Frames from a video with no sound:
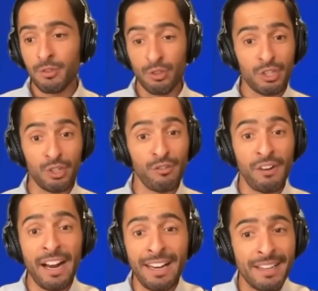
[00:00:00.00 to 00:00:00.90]
traditional
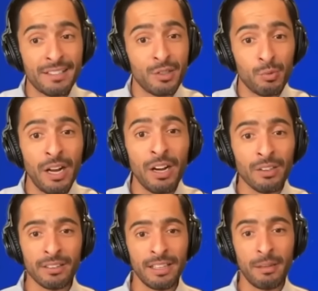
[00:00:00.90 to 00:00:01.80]
finance as
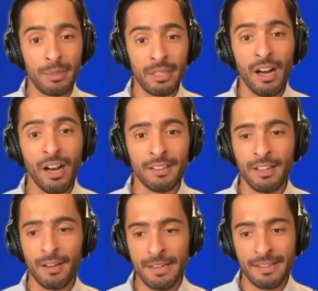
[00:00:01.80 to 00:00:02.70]
well and
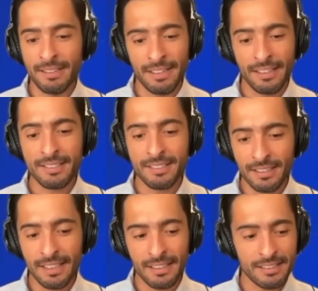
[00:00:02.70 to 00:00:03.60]
beyond. I mean, it,
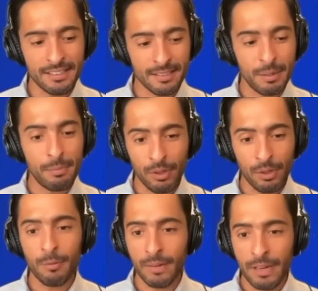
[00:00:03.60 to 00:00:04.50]
it's it, this people
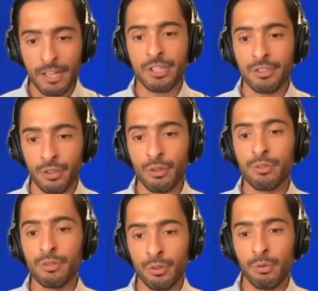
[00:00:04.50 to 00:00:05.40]
are catching tune
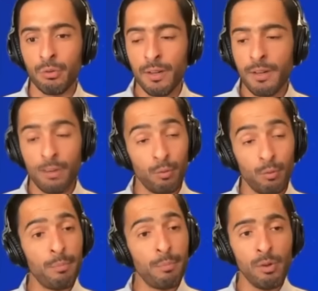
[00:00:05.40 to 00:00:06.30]
to
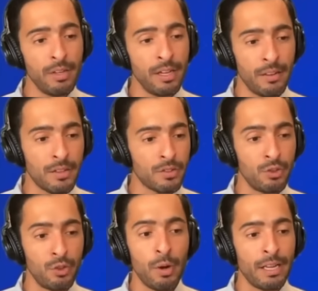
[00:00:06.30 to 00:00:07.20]
Ripple and this
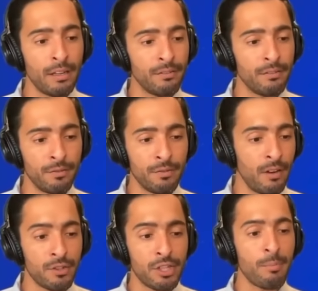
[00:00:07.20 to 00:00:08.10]
new way of
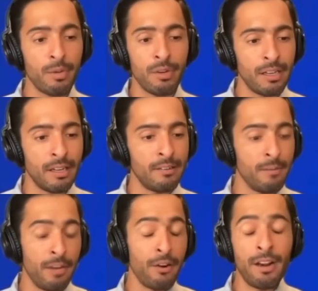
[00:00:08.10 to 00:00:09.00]
of shepherding
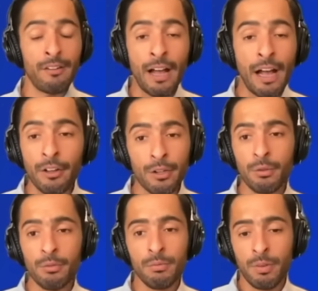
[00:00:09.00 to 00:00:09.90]
in Internet of
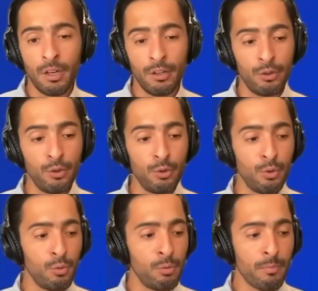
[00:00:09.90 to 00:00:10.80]
Value, a
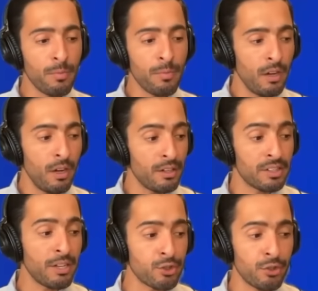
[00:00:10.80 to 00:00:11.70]
new uh,
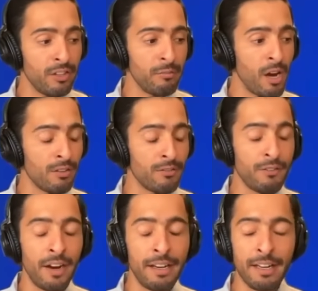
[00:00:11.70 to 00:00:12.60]
century of modern
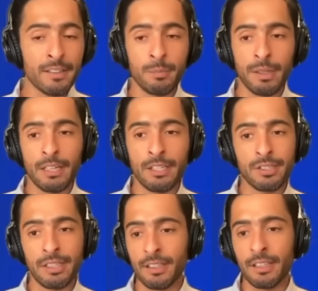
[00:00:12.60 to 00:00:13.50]
finance. But I just
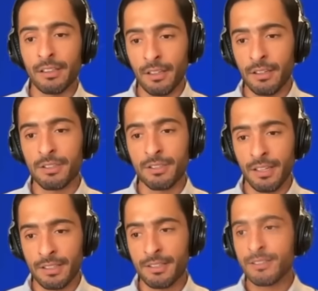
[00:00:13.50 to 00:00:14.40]
think that there's
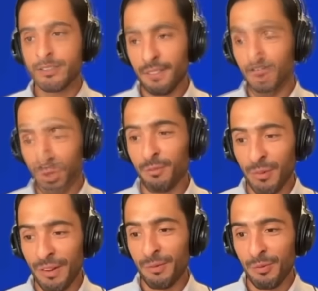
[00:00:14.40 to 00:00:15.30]
it's we're,
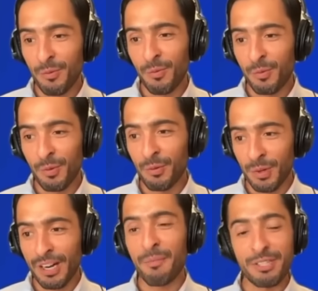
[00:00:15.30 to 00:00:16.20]
it, we're,
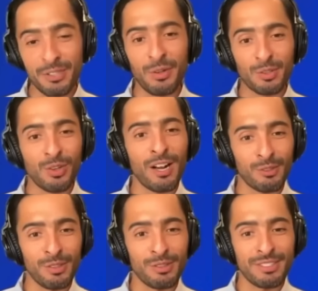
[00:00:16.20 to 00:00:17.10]
we're coming to those
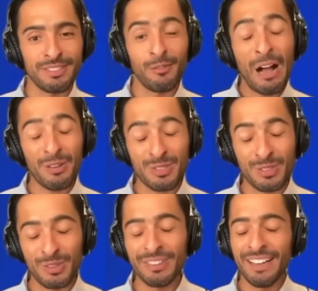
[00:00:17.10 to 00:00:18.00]
crossroads. How
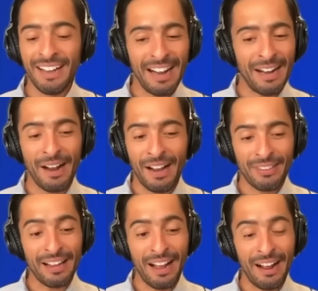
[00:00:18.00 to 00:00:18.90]
soon? I, I
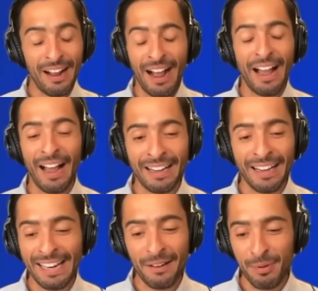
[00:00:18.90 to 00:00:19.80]
think I, I
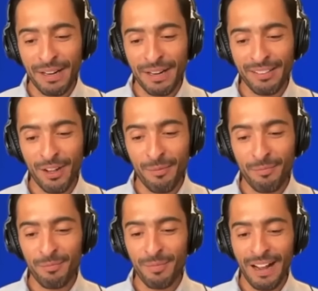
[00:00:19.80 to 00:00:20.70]
can't put my
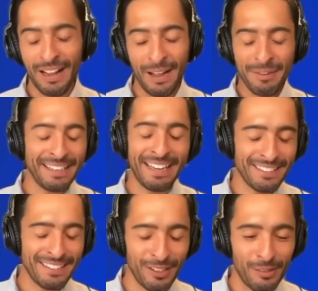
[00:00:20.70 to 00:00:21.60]
thumb I, I mean, I
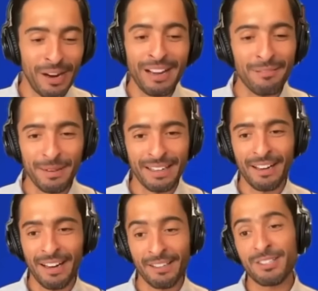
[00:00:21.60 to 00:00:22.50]
can't tell you when, but
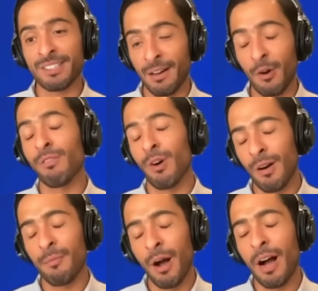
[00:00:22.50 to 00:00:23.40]
I, I just say I hope
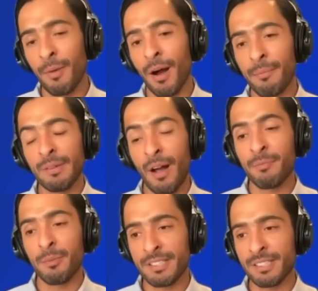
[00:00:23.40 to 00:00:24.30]
I'm, I'm op-
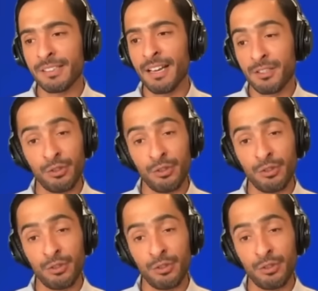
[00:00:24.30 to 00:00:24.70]
optimistic that it's